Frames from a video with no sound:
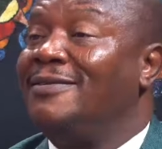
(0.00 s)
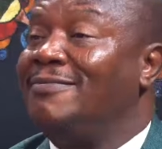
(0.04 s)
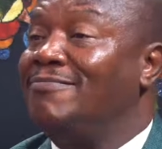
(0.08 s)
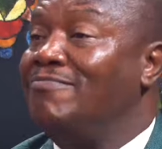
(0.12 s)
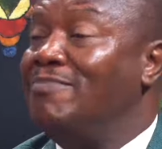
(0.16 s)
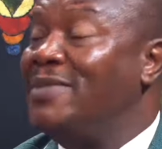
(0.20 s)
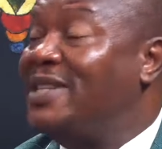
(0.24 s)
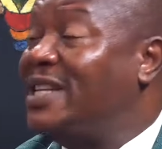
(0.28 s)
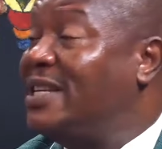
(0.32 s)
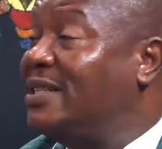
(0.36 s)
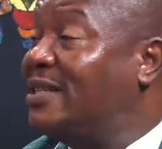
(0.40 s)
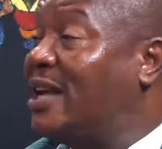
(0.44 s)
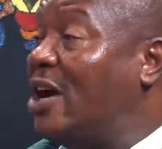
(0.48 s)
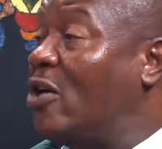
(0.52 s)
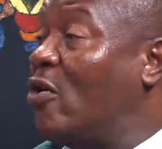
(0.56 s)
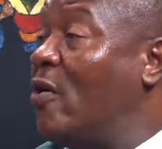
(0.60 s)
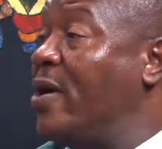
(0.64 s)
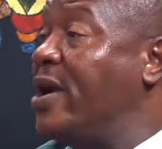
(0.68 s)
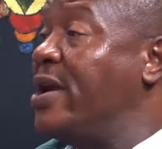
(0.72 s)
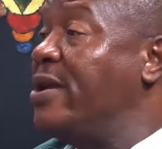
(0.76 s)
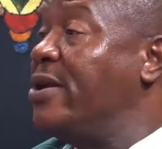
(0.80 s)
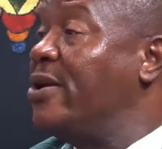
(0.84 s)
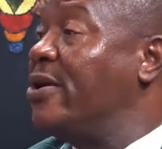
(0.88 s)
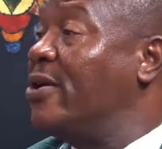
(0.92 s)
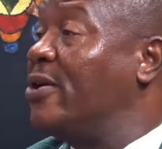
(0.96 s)
meetings are
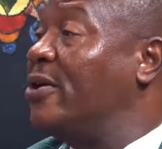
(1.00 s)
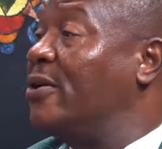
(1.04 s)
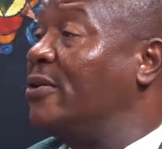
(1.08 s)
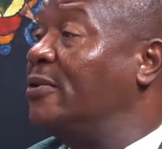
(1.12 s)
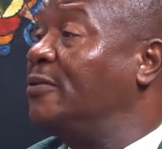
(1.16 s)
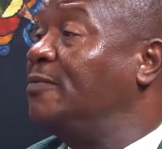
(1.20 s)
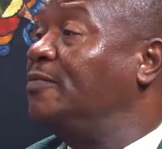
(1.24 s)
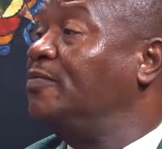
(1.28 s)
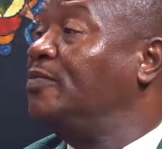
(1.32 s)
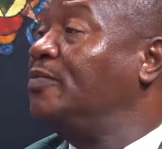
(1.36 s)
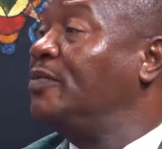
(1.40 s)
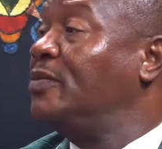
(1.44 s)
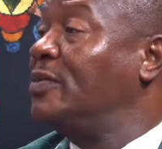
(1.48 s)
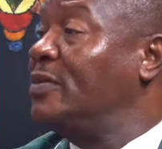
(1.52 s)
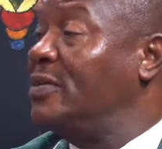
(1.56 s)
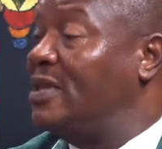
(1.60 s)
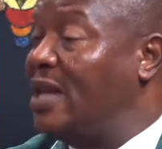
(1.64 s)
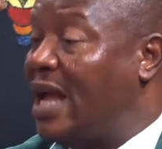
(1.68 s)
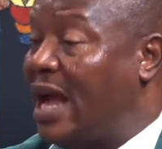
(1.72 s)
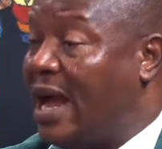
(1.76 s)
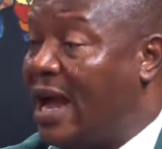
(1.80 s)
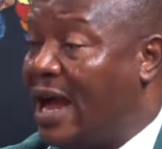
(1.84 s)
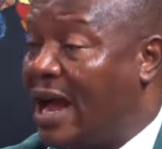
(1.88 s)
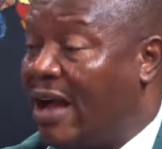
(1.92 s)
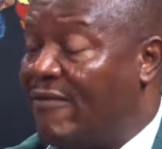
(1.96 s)
going on,
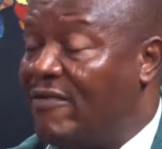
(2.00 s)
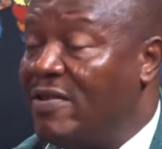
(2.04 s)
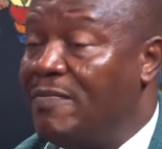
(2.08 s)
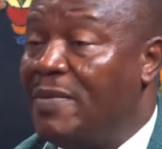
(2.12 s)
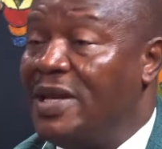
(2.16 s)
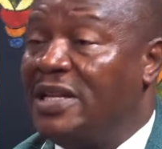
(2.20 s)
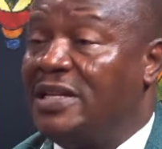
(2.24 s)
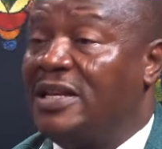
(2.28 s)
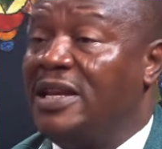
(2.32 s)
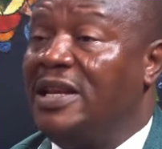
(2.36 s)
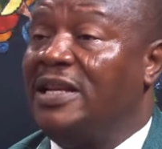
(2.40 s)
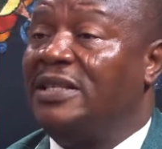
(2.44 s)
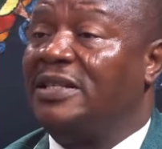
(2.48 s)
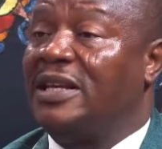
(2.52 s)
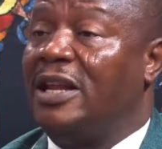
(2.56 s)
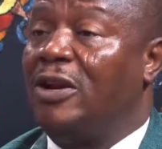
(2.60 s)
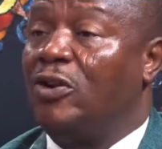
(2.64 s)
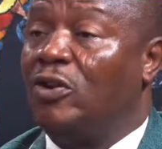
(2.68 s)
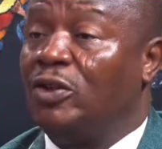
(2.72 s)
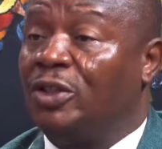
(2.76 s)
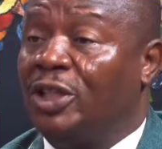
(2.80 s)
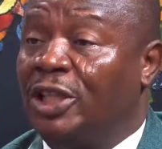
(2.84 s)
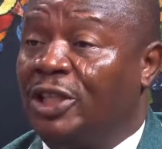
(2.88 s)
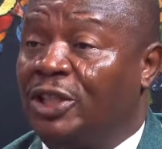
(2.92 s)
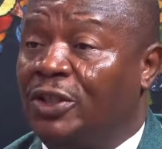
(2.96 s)
they are having meetings and
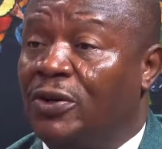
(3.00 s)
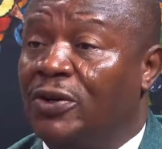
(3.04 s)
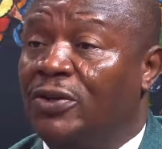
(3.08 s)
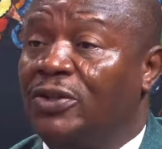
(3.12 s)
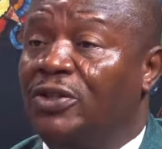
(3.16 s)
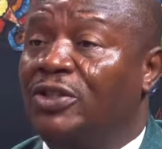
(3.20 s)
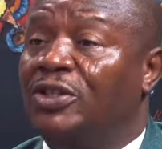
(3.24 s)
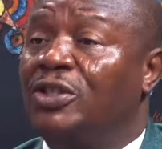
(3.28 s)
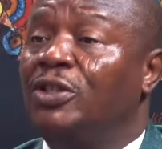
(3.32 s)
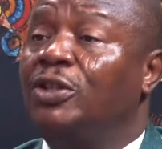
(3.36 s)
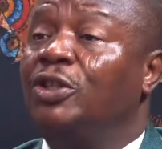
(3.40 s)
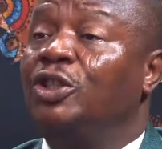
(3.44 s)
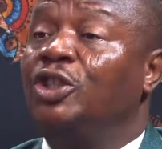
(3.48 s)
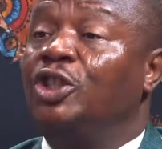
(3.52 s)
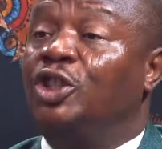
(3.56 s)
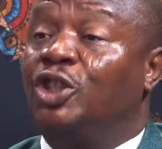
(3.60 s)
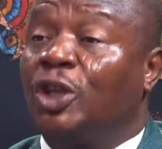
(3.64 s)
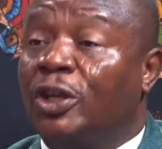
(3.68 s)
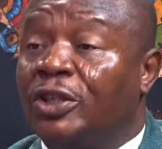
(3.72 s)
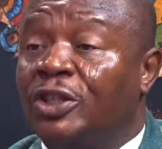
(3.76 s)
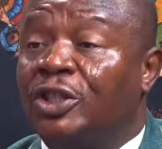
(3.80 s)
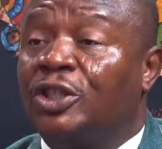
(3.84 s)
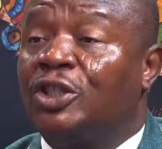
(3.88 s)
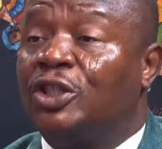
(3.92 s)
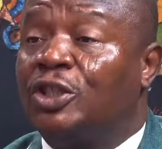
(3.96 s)
negotiations
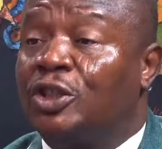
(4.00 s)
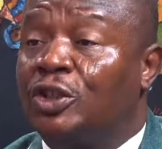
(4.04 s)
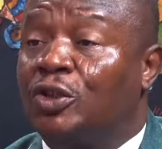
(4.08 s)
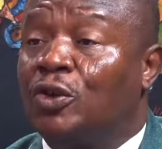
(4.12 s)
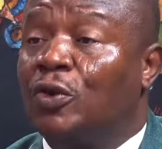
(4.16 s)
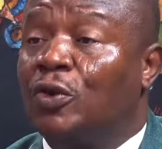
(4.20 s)
just